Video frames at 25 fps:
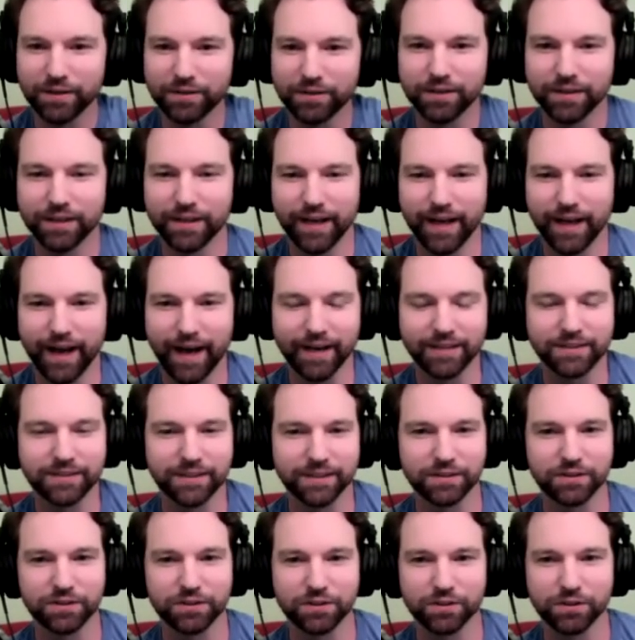own
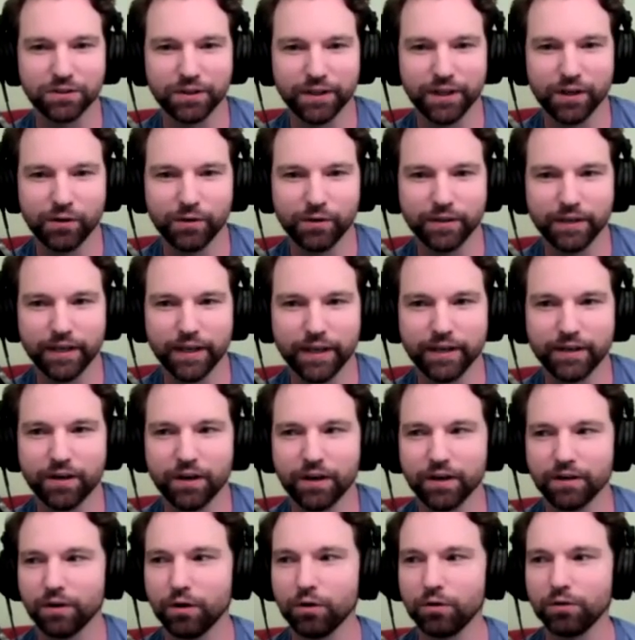acting studio, and, and
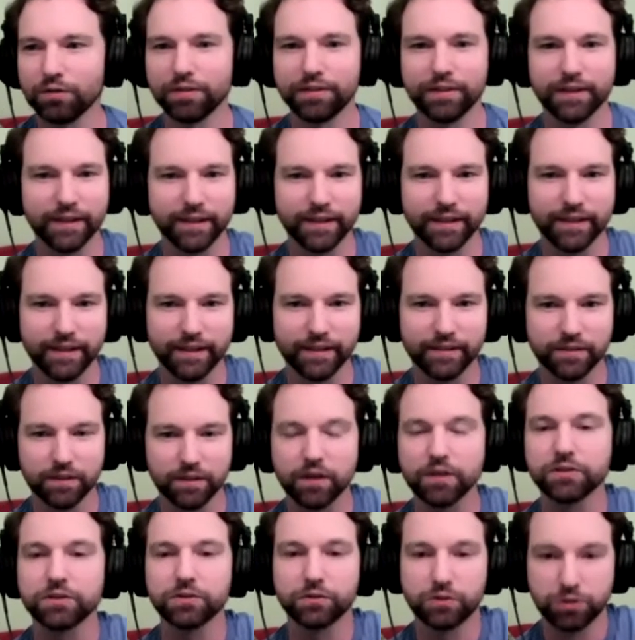our whole thing is
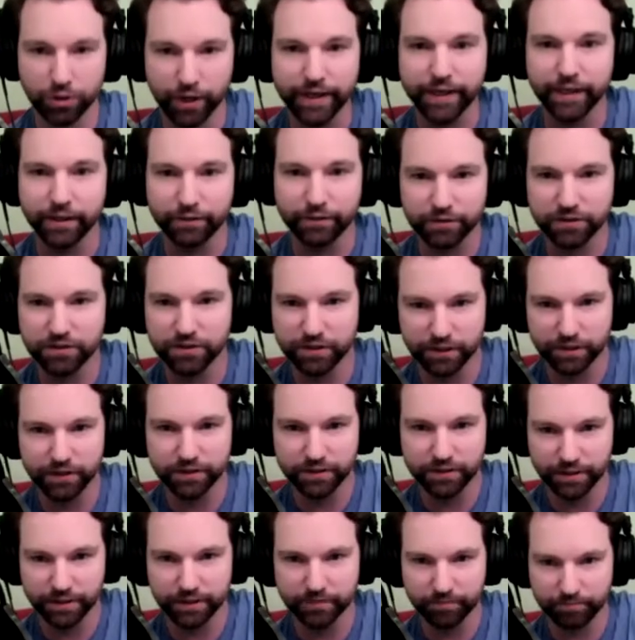a training
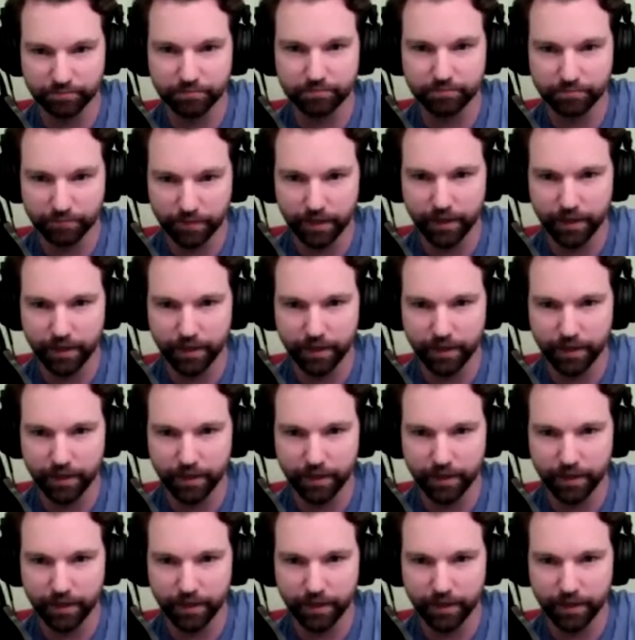facility. Right.